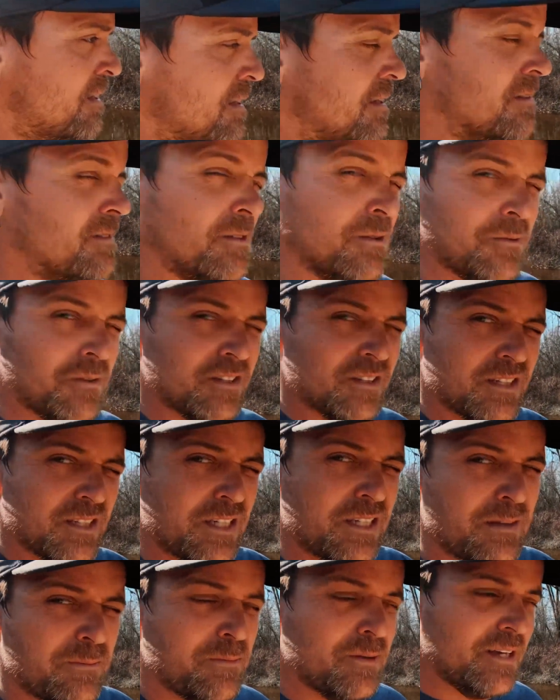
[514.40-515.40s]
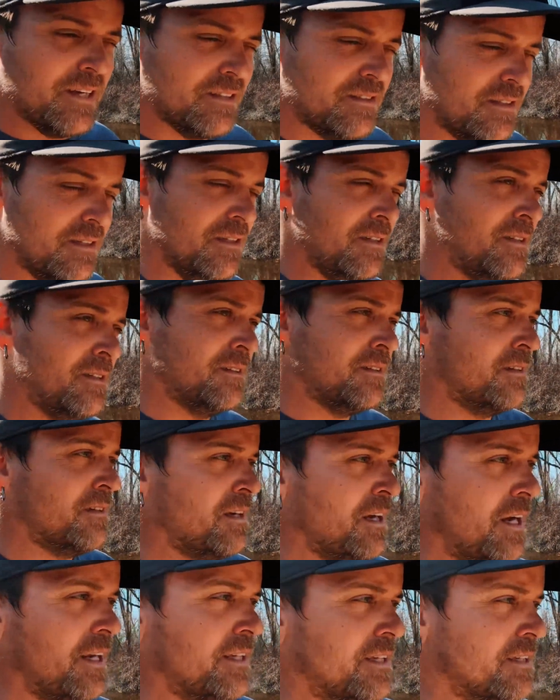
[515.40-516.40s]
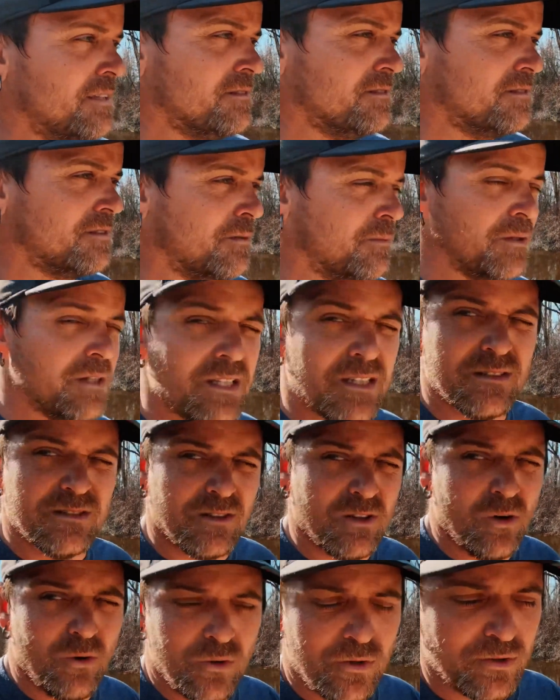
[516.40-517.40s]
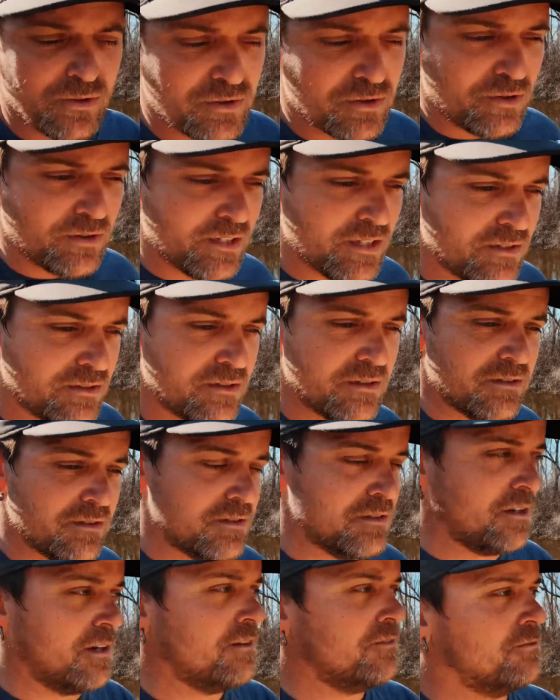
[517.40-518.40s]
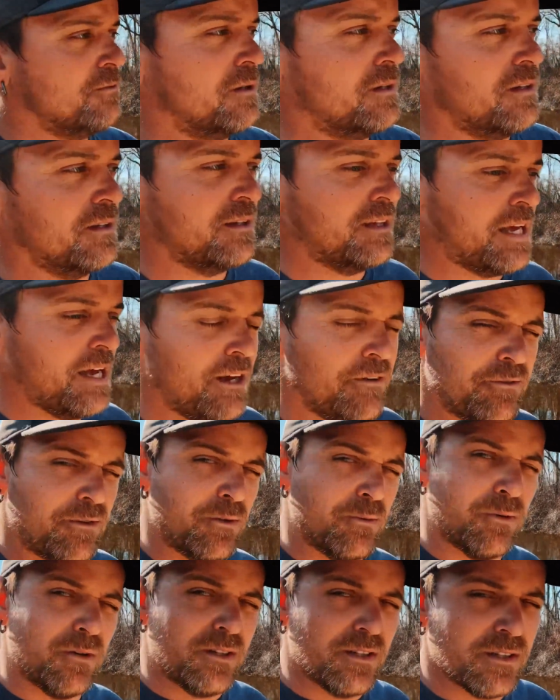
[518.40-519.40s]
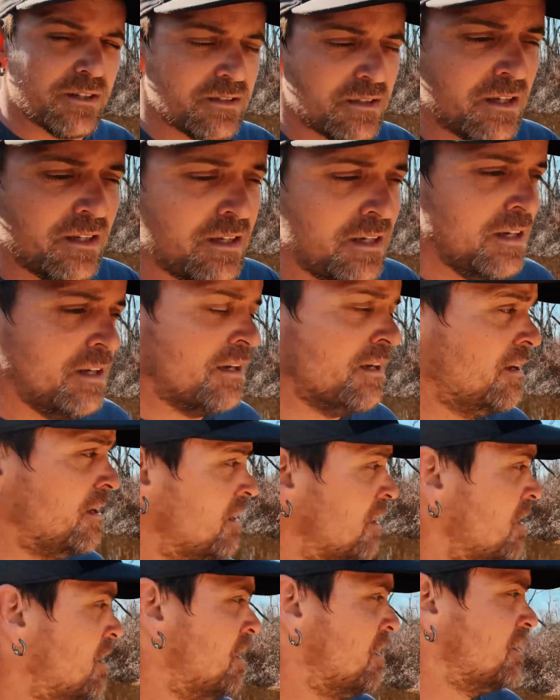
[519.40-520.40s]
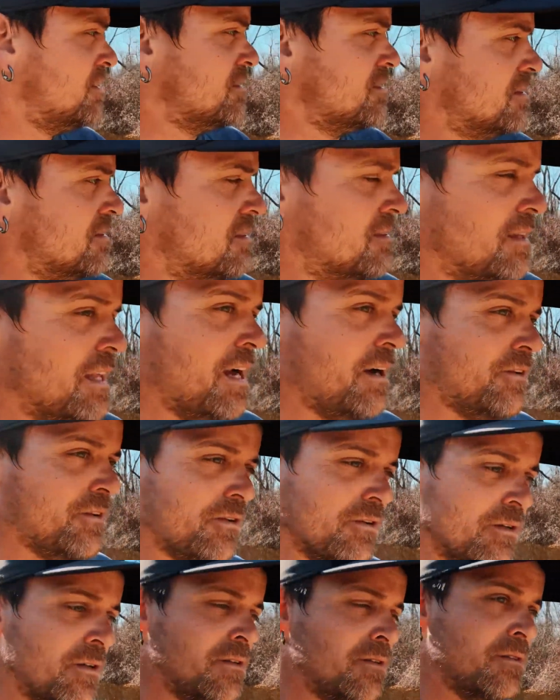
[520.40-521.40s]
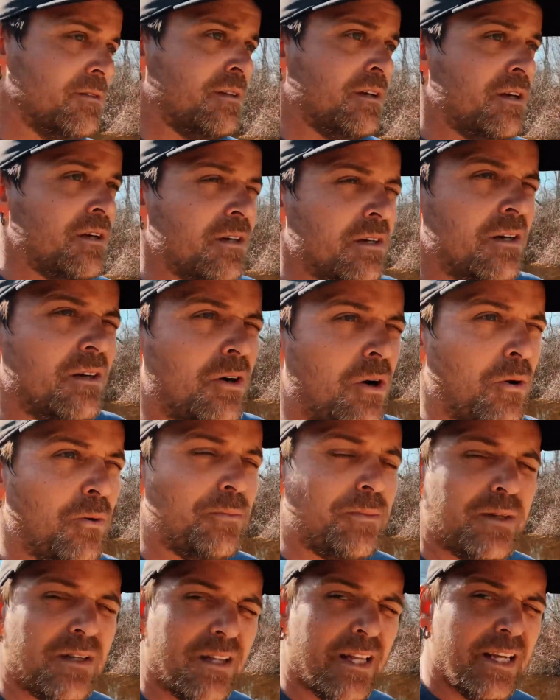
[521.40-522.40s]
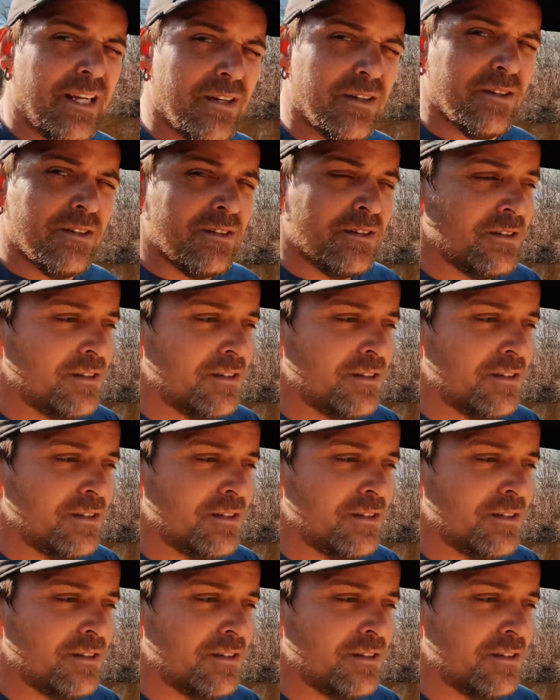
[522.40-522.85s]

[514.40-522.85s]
So we're gonna get back to hiking some of these local trails and stuff after work, since now they're open later.